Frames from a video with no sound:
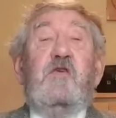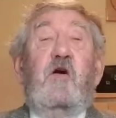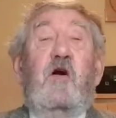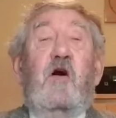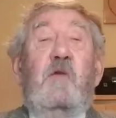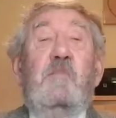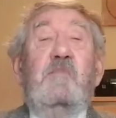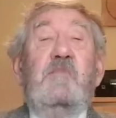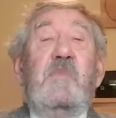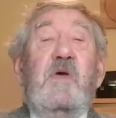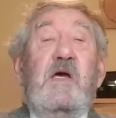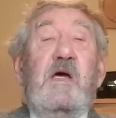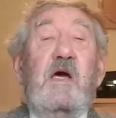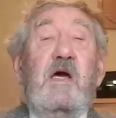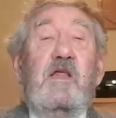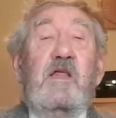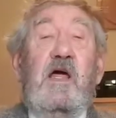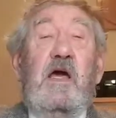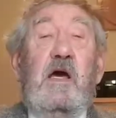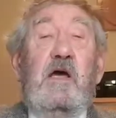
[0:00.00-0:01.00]
storm,
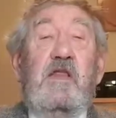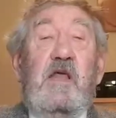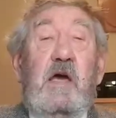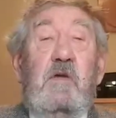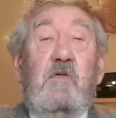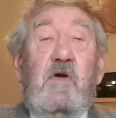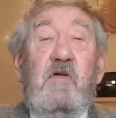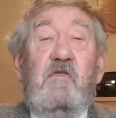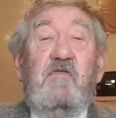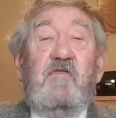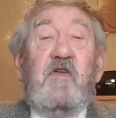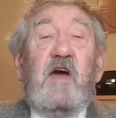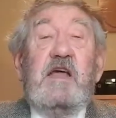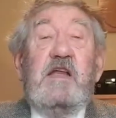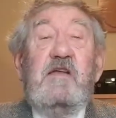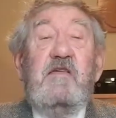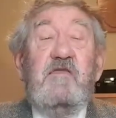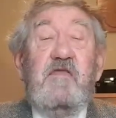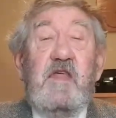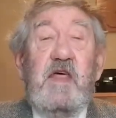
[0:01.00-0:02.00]
they were
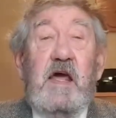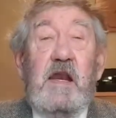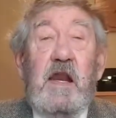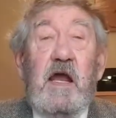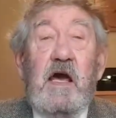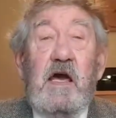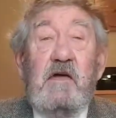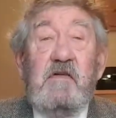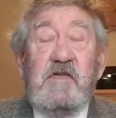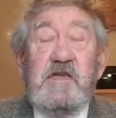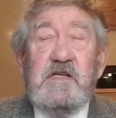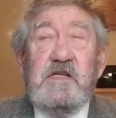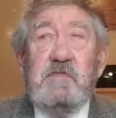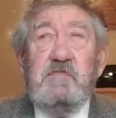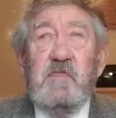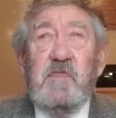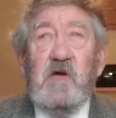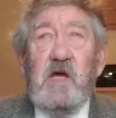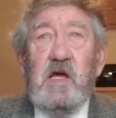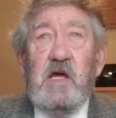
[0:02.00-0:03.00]
fighting for their
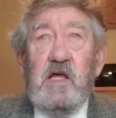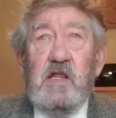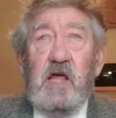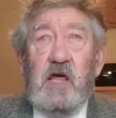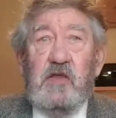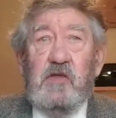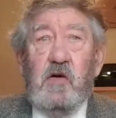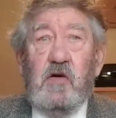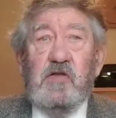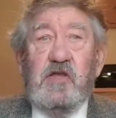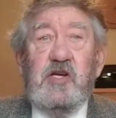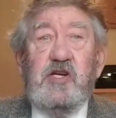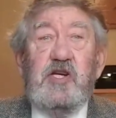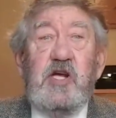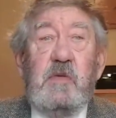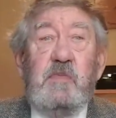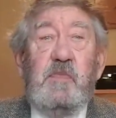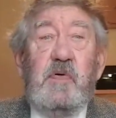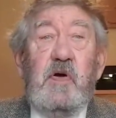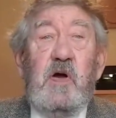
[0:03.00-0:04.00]
lives. They thought the
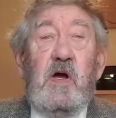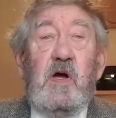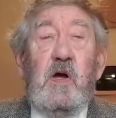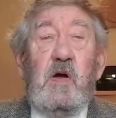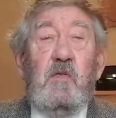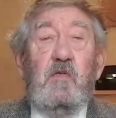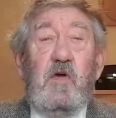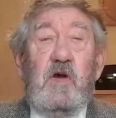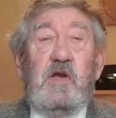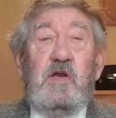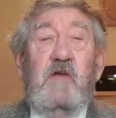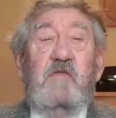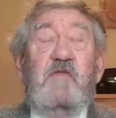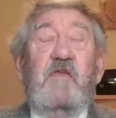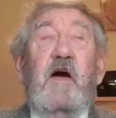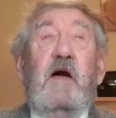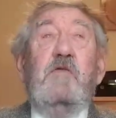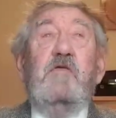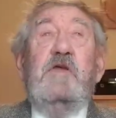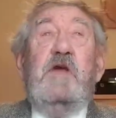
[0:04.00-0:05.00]
ship would
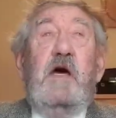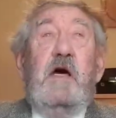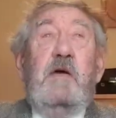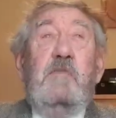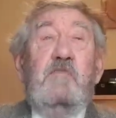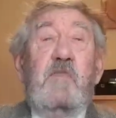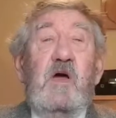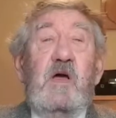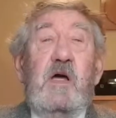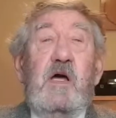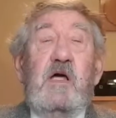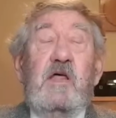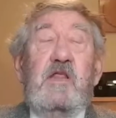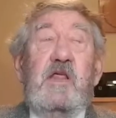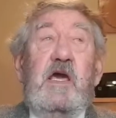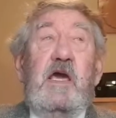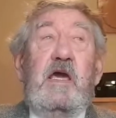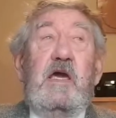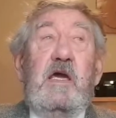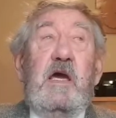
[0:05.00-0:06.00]
founder.
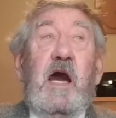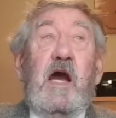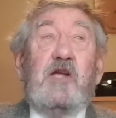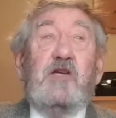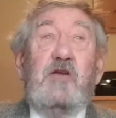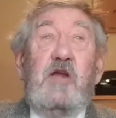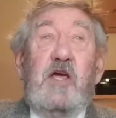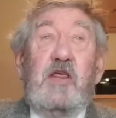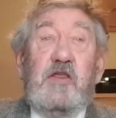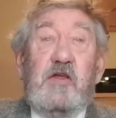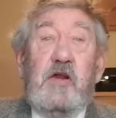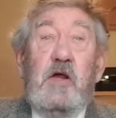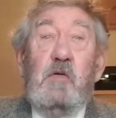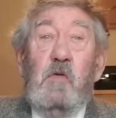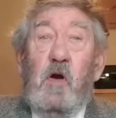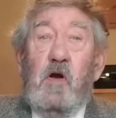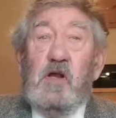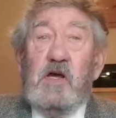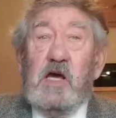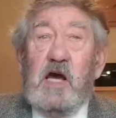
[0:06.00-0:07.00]
They actually
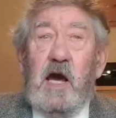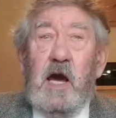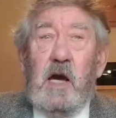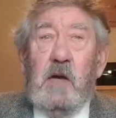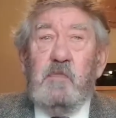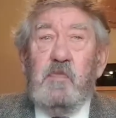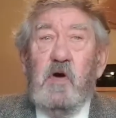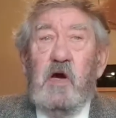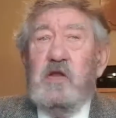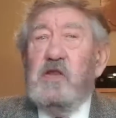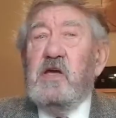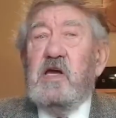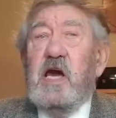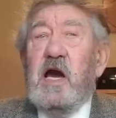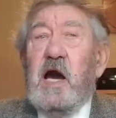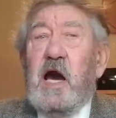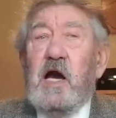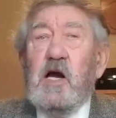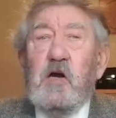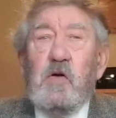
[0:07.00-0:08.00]
threw all the
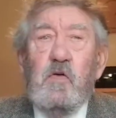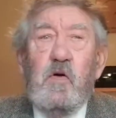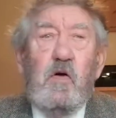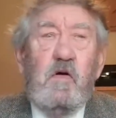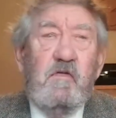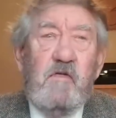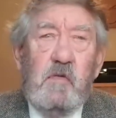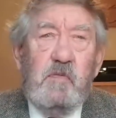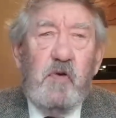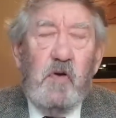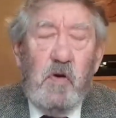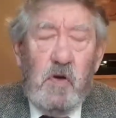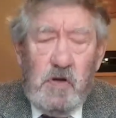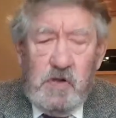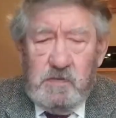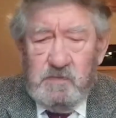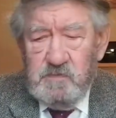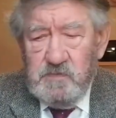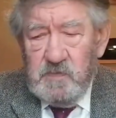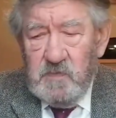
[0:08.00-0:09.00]
cargo
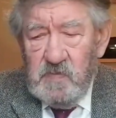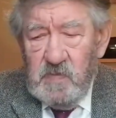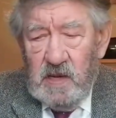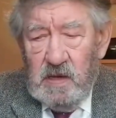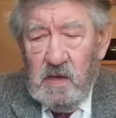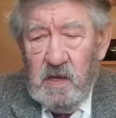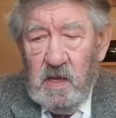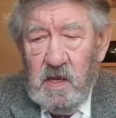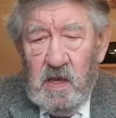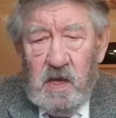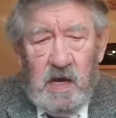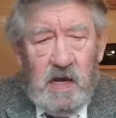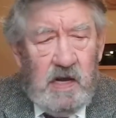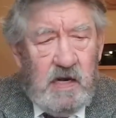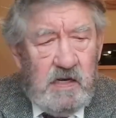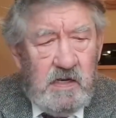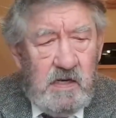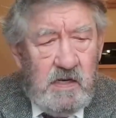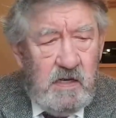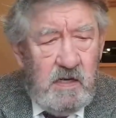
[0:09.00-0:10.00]
overboard.
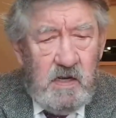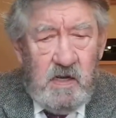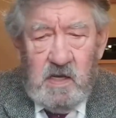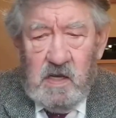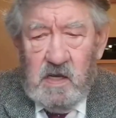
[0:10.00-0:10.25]
And